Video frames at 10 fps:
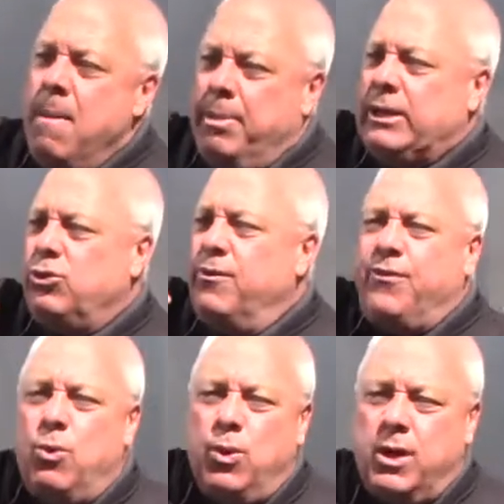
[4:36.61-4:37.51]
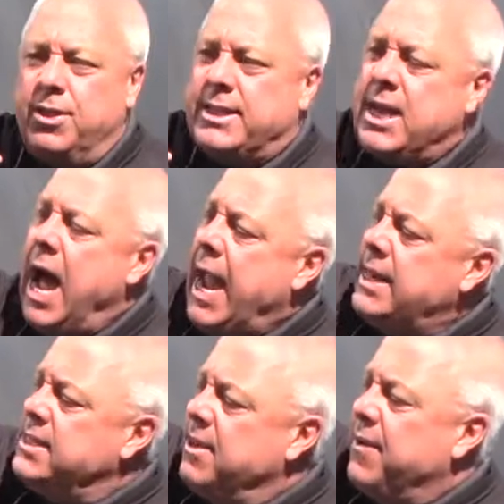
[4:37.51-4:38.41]
Picture, if you will, the
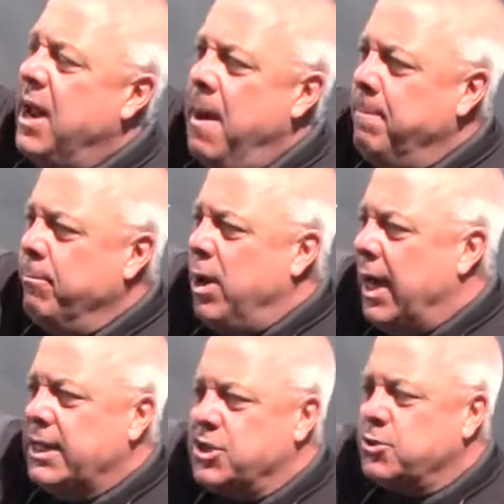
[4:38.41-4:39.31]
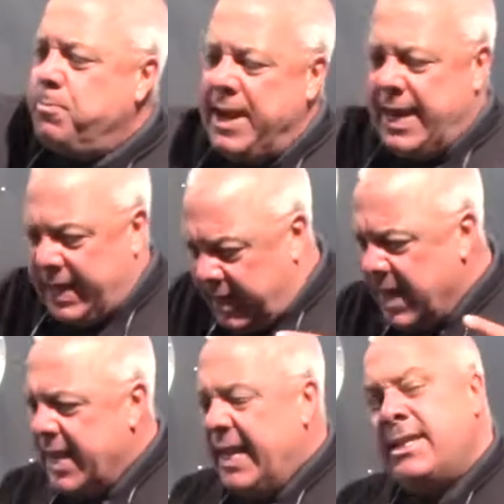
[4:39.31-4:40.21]
tines of an umbrella spinning
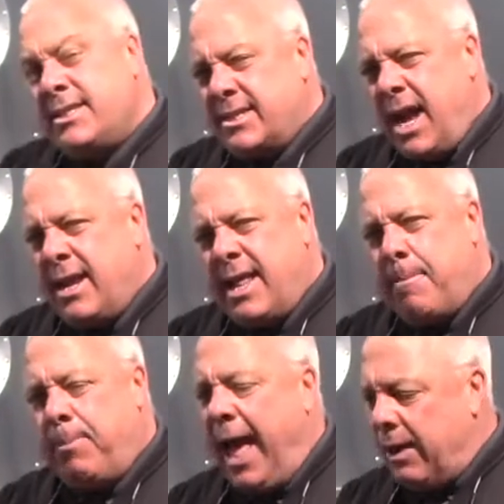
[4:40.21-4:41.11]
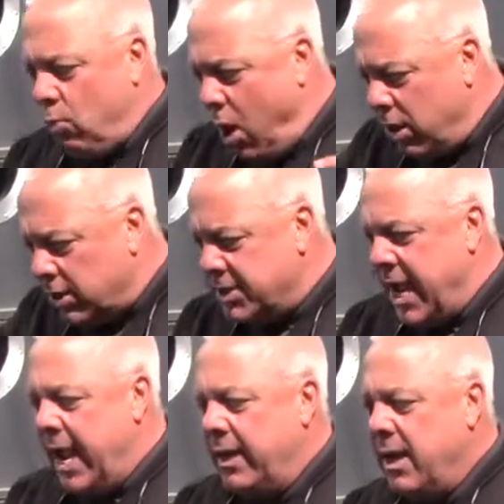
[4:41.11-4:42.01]
inside that black water
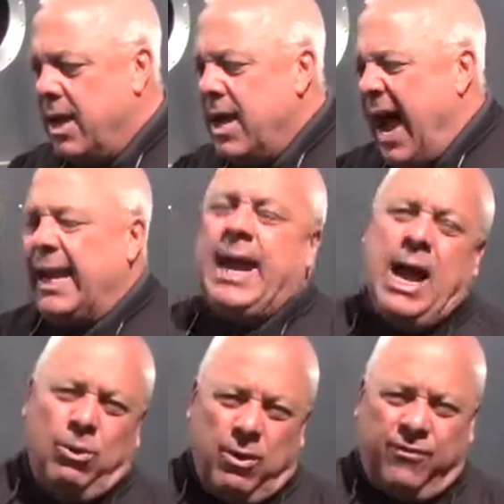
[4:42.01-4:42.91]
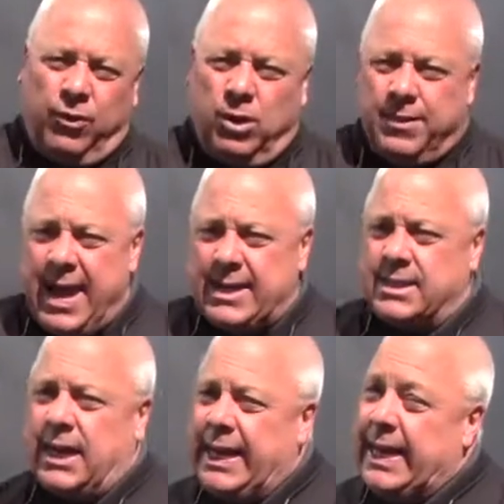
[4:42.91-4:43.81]
tank. I kind of refer to that as
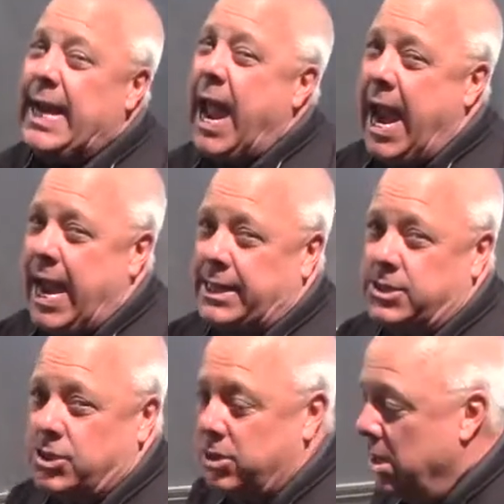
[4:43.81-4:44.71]
clean hands.